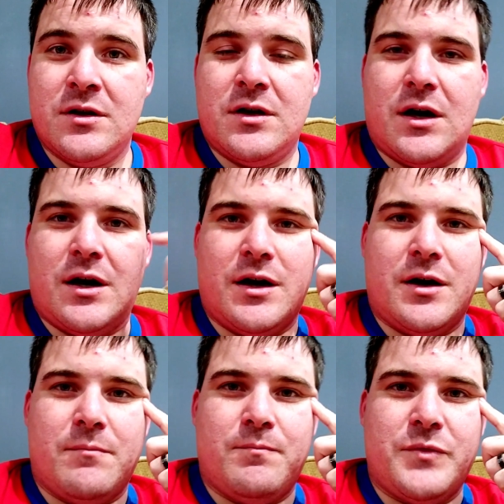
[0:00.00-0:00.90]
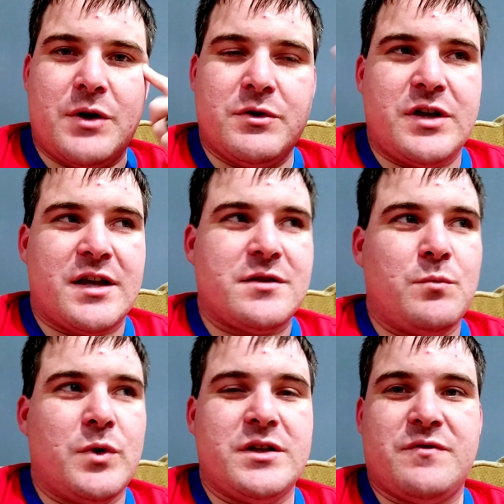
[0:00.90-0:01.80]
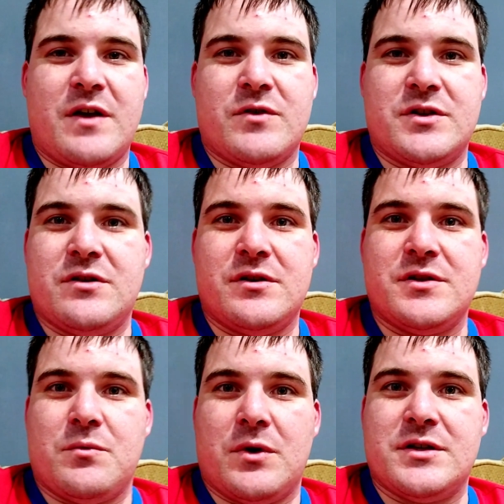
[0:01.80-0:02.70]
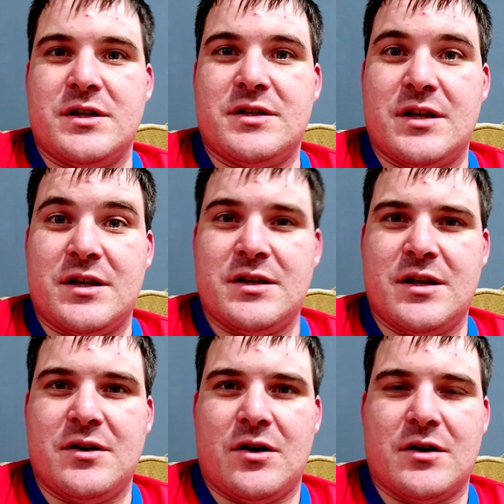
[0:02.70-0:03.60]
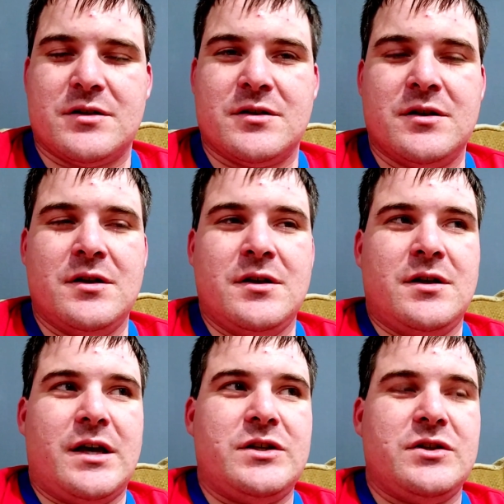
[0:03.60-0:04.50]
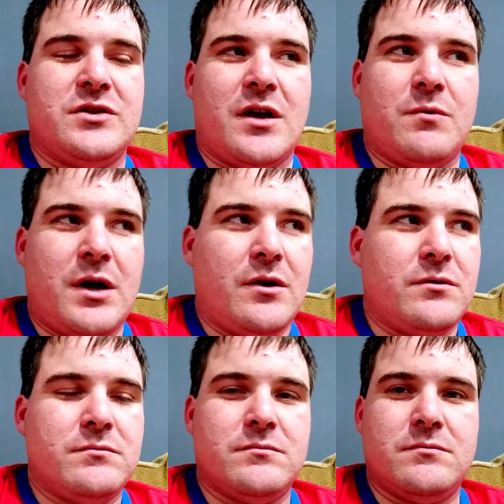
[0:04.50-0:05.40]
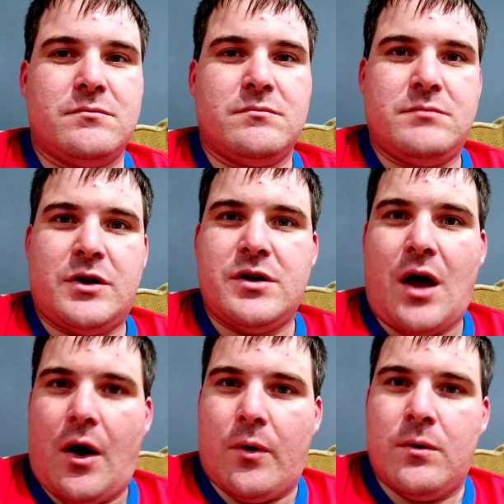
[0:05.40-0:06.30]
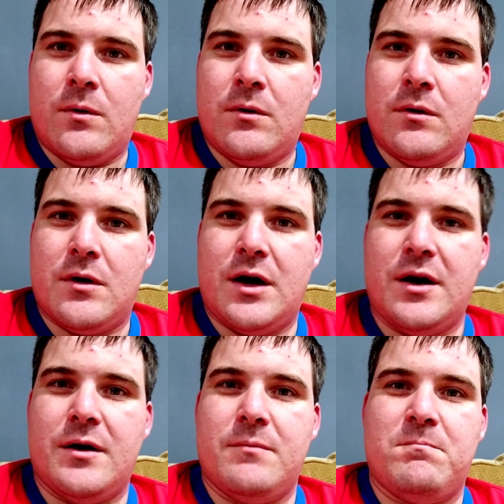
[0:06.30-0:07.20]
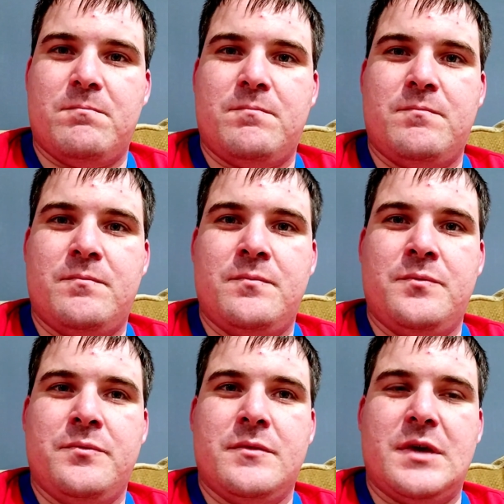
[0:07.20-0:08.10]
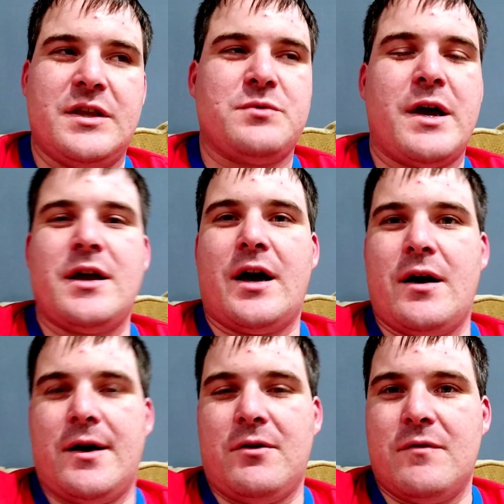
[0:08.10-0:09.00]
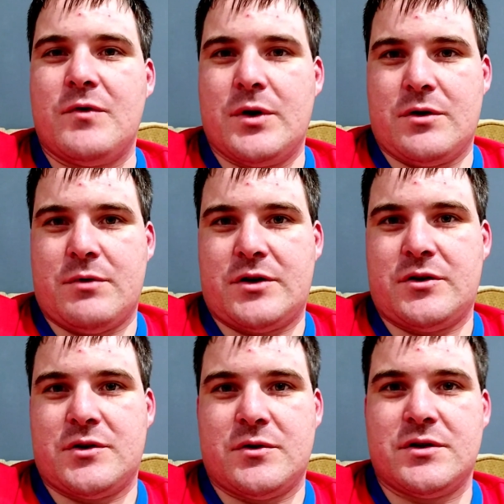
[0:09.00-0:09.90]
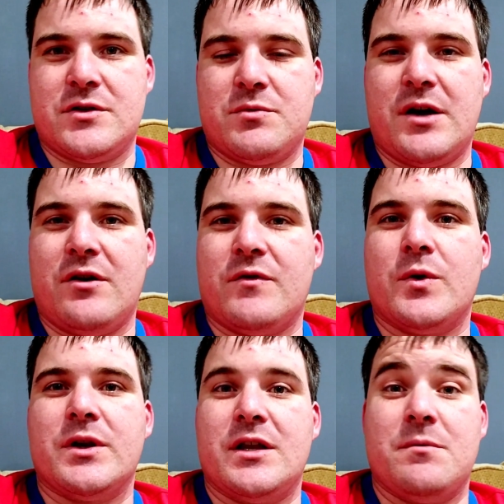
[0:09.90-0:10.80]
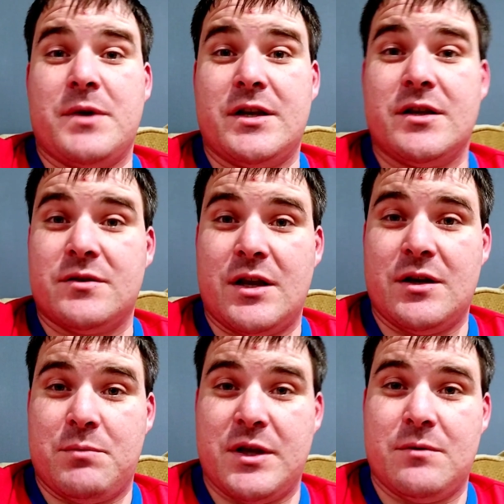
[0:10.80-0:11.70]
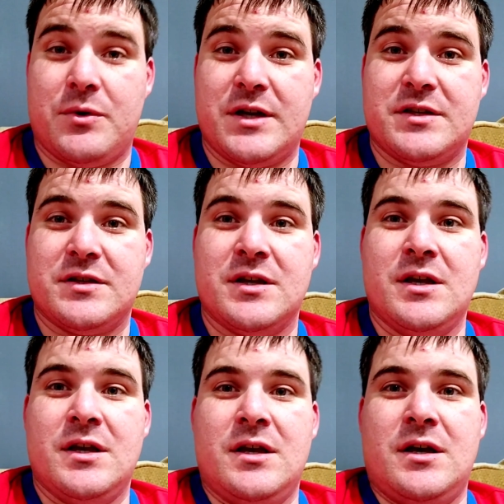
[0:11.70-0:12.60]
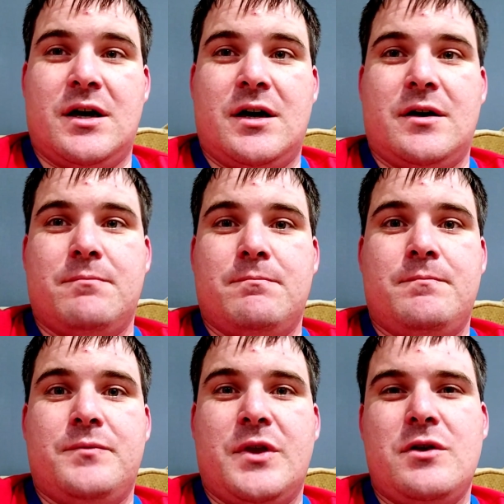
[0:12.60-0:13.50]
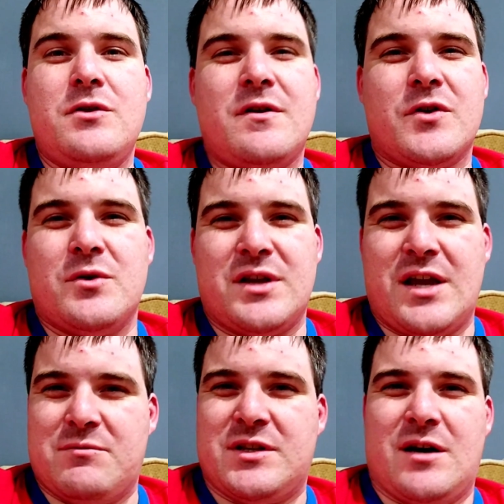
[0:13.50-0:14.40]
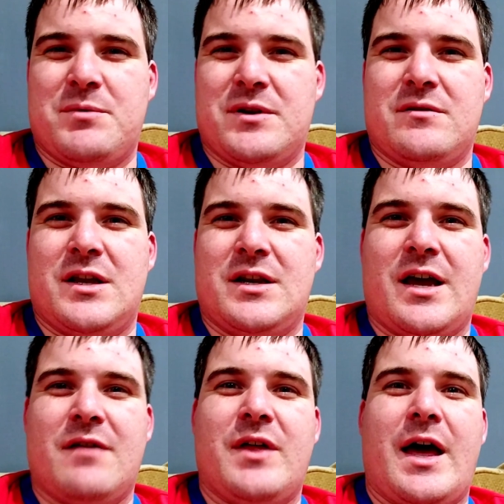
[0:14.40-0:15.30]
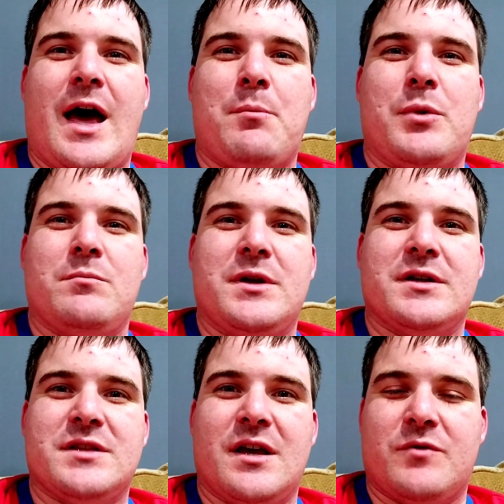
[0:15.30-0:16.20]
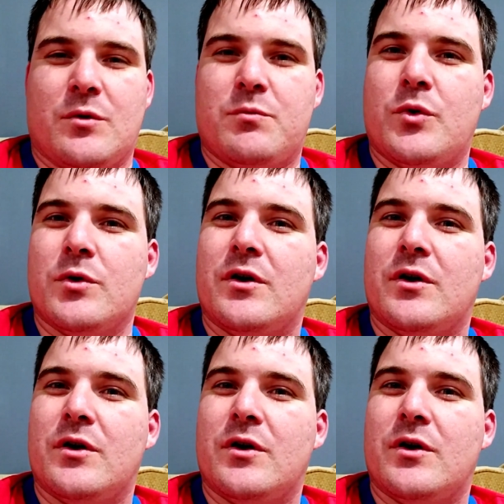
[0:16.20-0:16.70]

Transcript: and she asked him what his favorite series was, and he said Nintendogs, and she's like, "Well, here you go." And that's why I love going to retro stores. That's why I love going to independent places. You'd never go into GameStop and have that happen, because they have to report